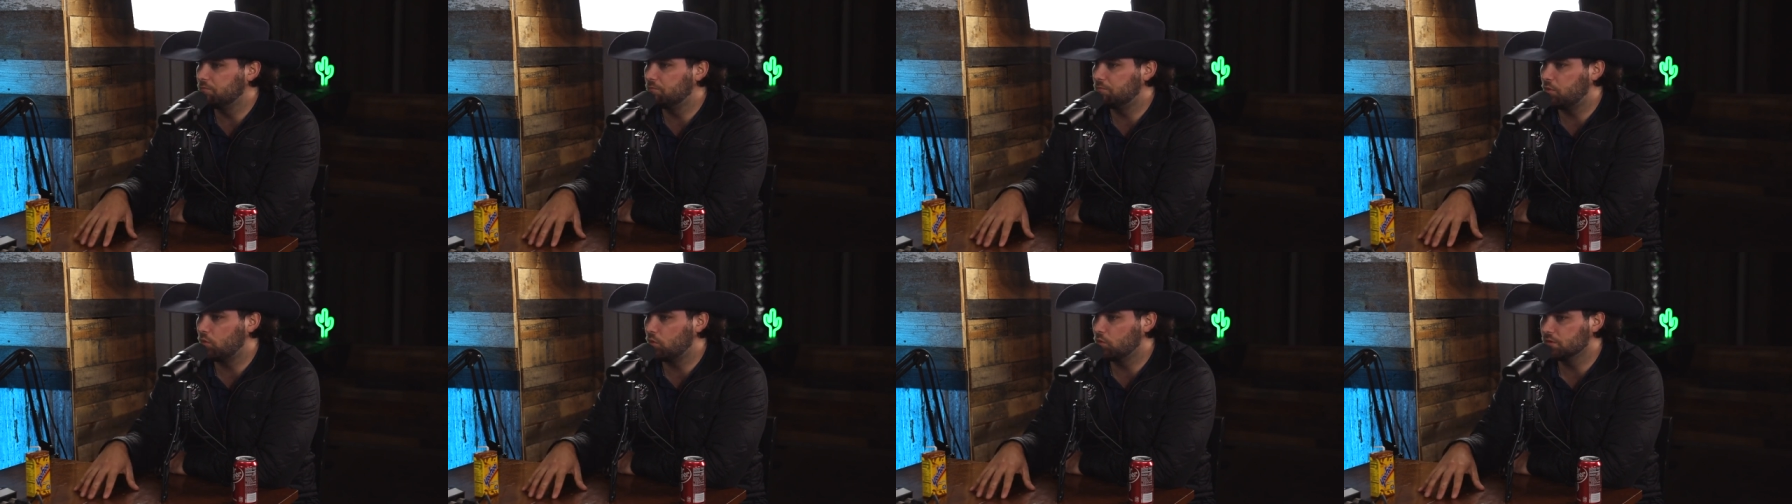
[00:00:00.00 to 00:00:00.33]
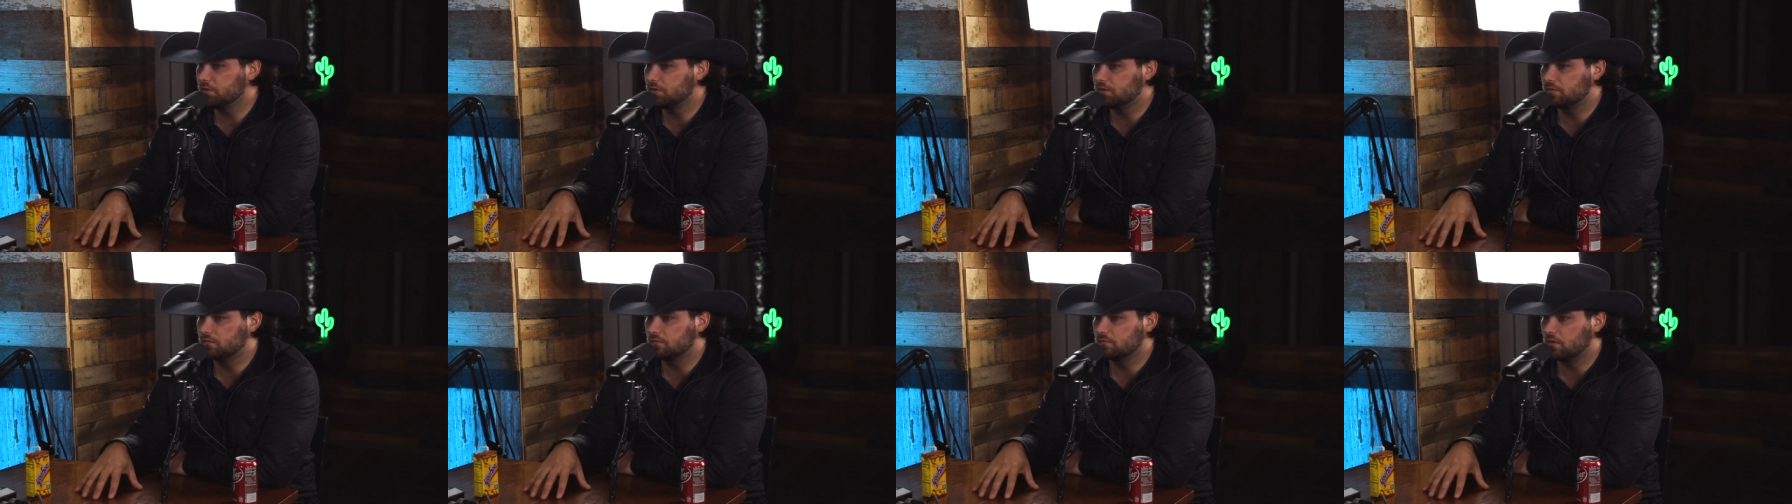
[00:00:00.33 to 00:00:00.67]

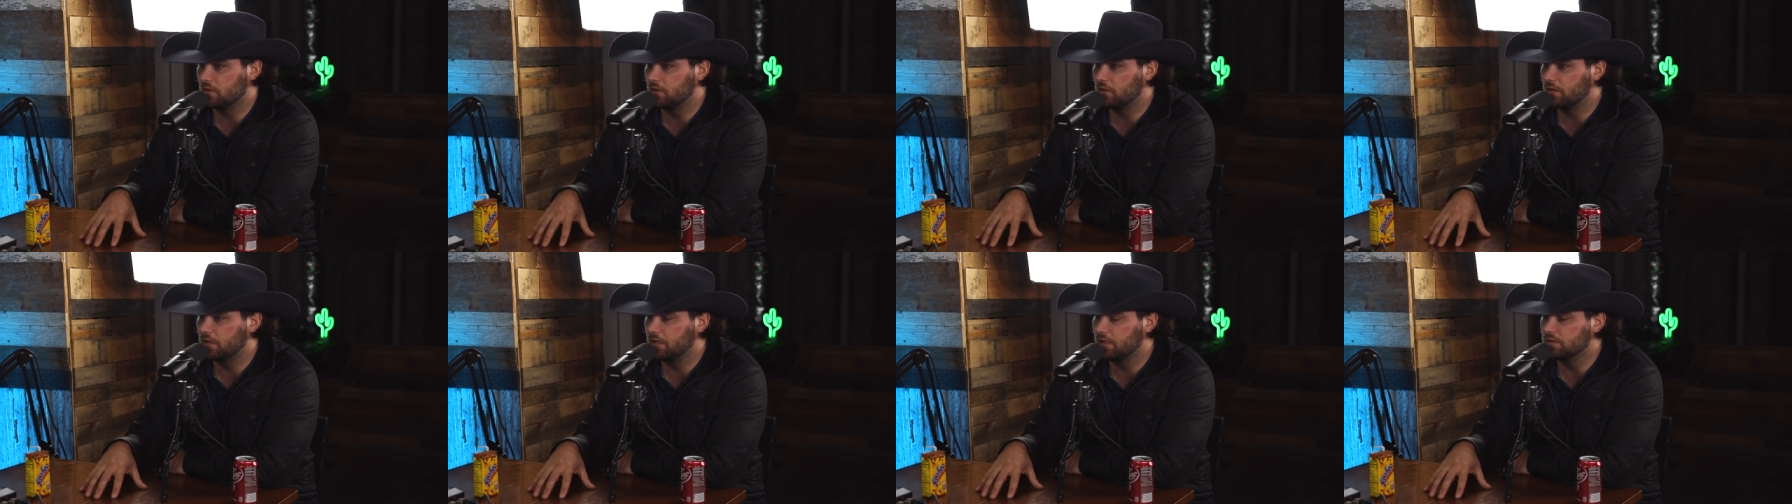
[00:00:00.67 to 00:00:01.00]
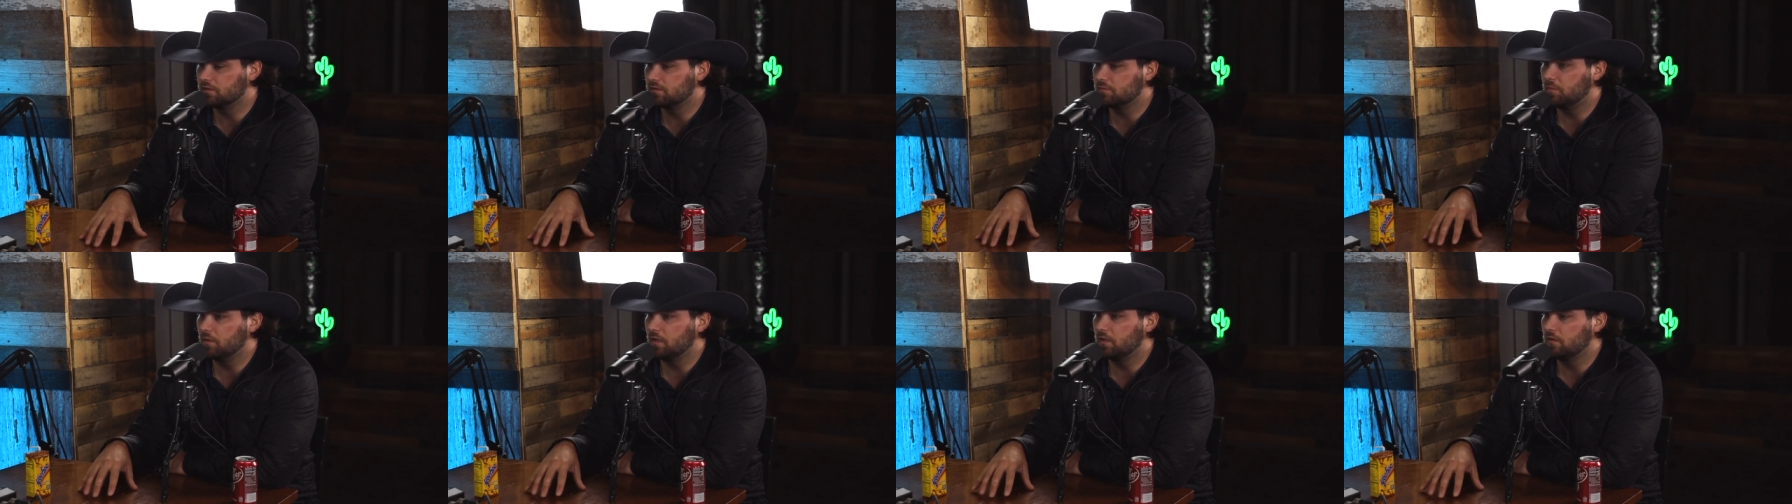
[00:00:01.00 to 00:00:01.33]
points
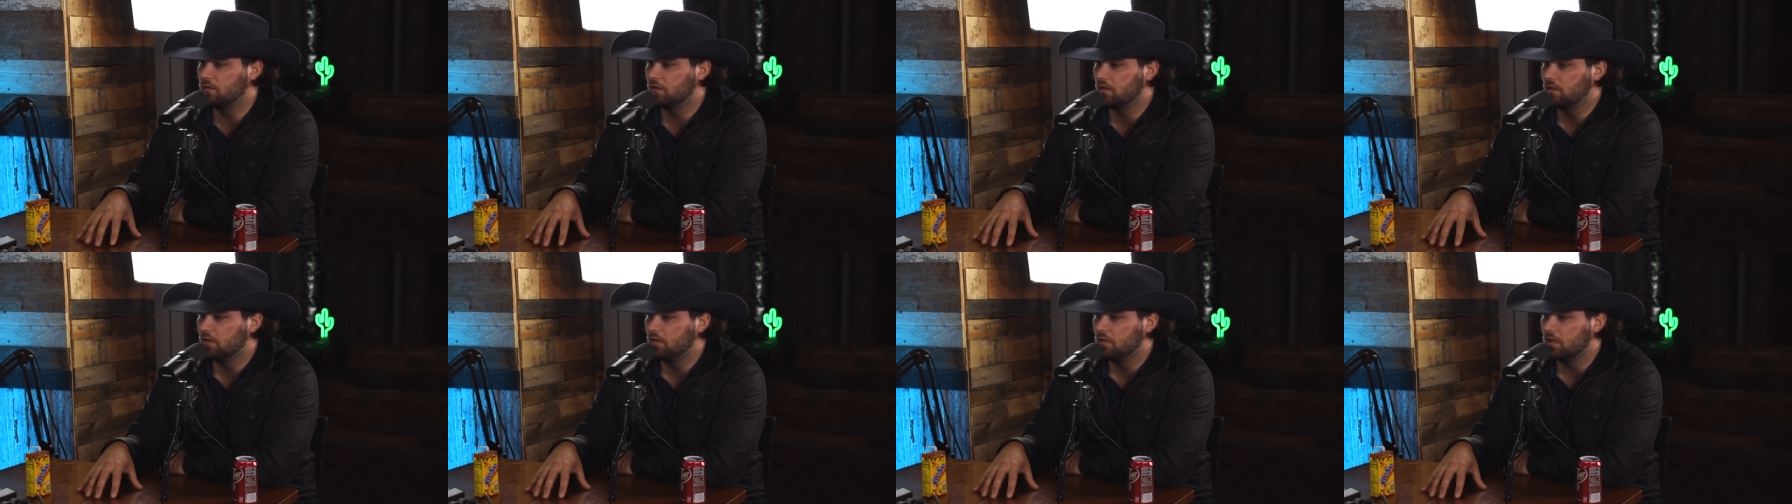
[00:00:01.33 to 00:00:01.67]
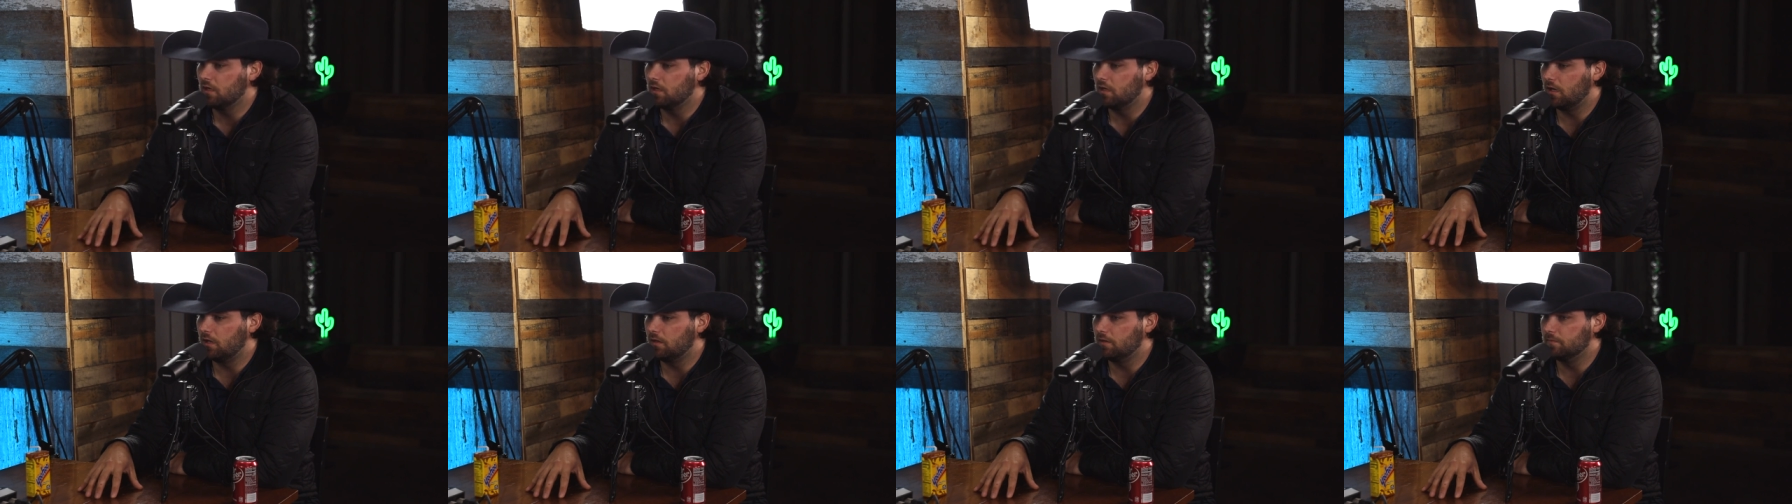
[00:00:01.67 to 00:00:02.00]
earnings, but
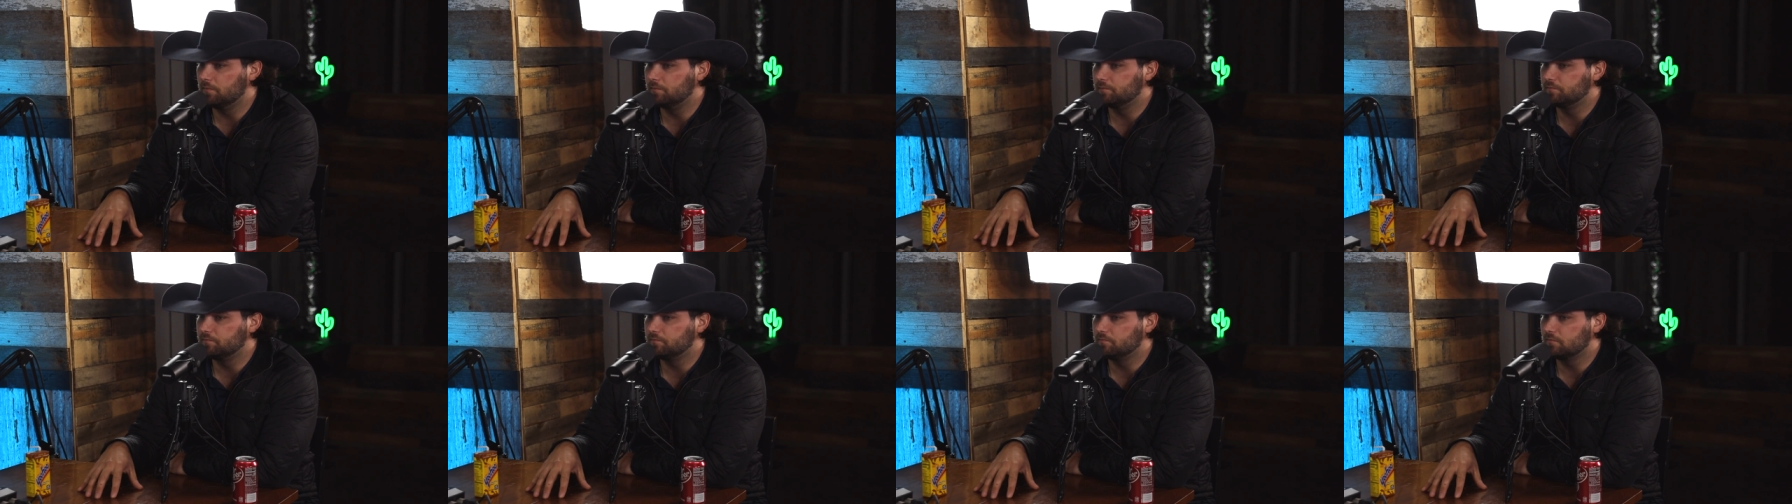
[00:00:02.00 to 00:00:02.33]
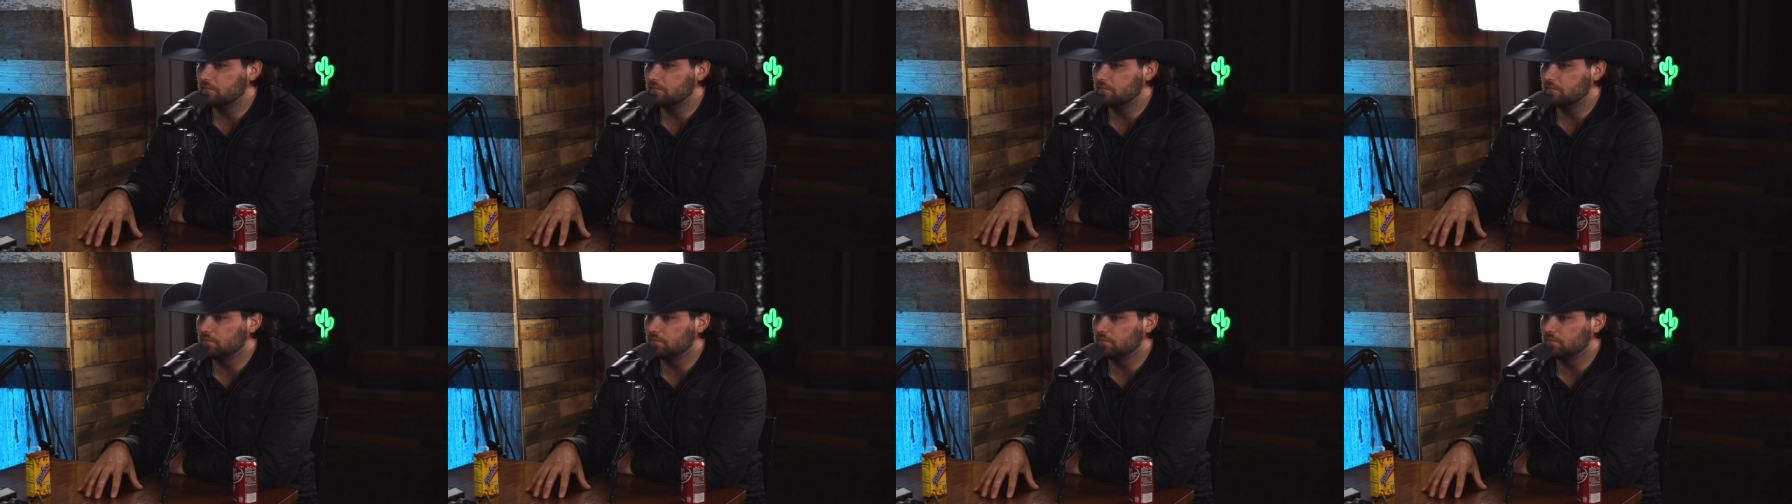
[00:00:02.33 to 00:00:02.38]
um,